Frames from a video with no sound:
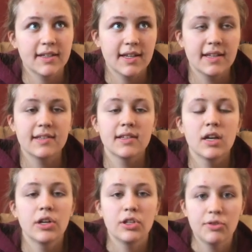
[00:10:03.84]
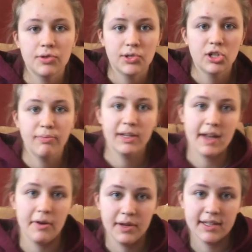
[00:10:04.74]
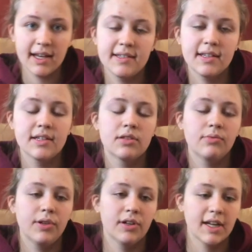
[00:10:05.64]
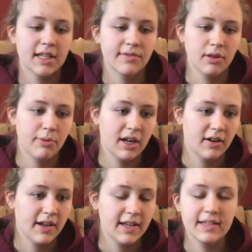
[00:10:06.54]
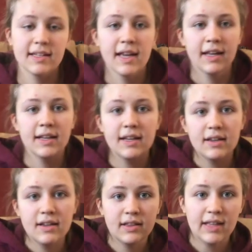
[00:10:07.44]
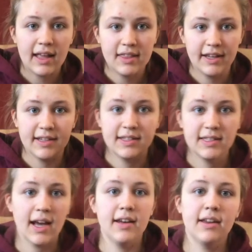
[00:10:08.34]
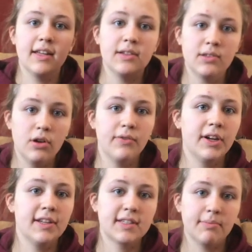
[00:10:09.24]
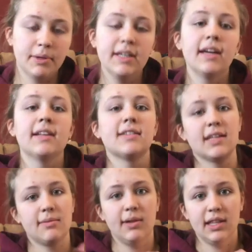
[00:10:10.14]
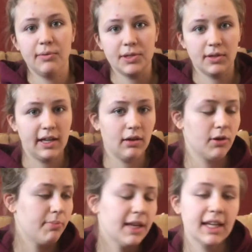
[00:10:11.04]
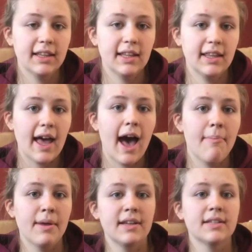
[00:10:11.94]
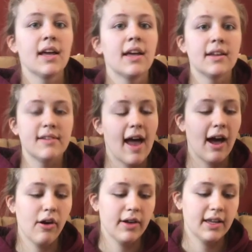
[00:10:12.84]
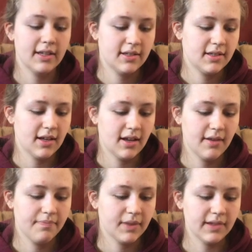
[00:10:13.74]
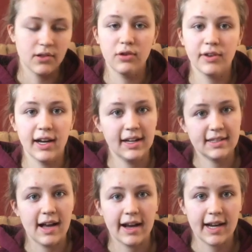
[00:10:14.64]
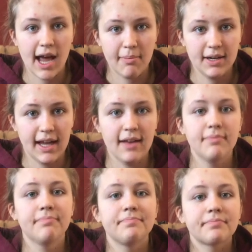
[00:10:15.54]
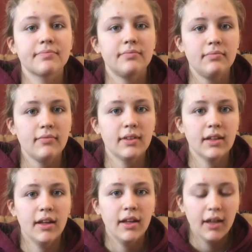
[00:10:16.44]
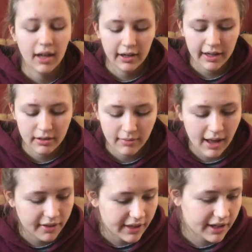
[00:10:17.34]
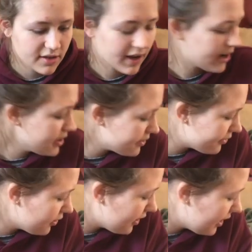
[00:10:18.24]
is used to, but now he doesn't. Your test for the preterite is that thing is done, it is over, it is complete. It's not something that was like a repeating thing that happened. Now it is over and it's not going to happen again. All right, well, thank you guys for